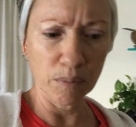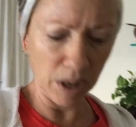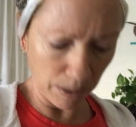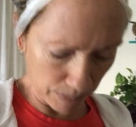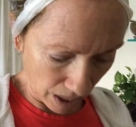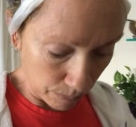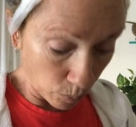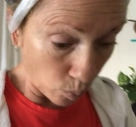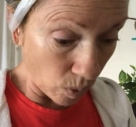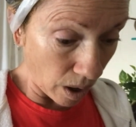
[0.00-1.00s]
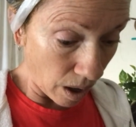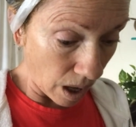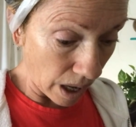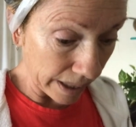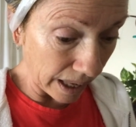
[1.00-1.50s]
But I'm I'm
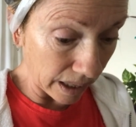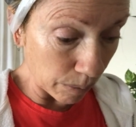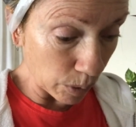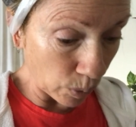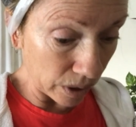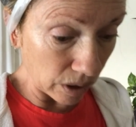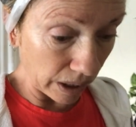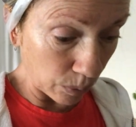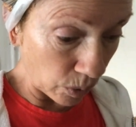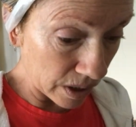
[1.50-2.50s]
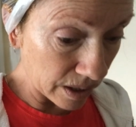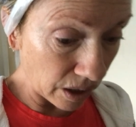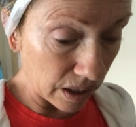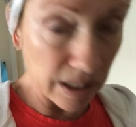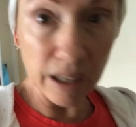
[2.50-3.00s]
I can't help but wonder, like, what is it
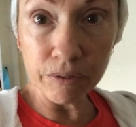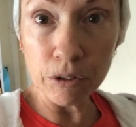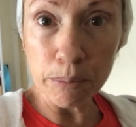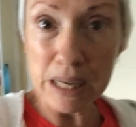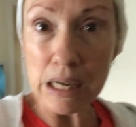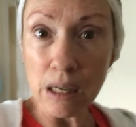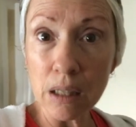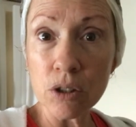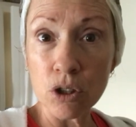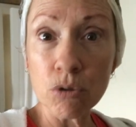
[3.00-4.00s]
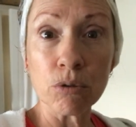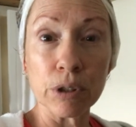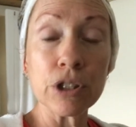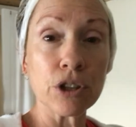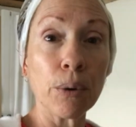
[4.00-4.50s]
going to take for me to
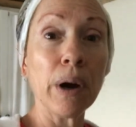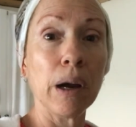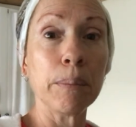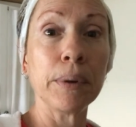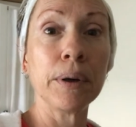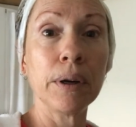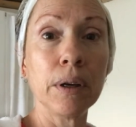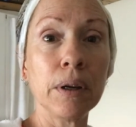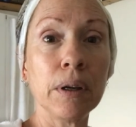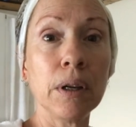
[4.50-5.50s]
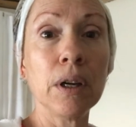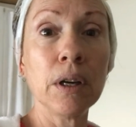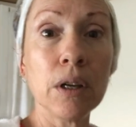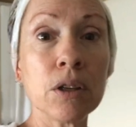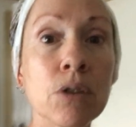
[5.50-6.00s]
truly show up?
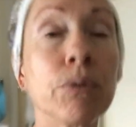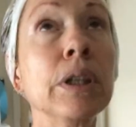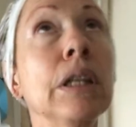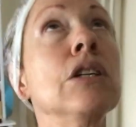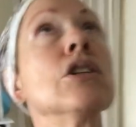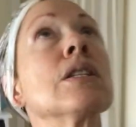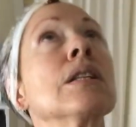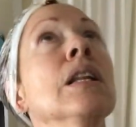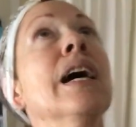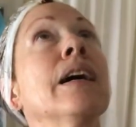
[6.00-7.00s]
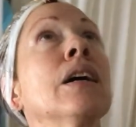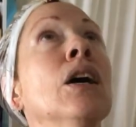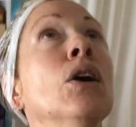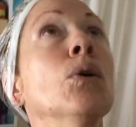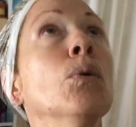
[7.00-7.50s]
To really just let
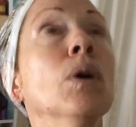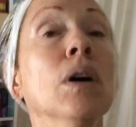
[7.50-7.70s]
go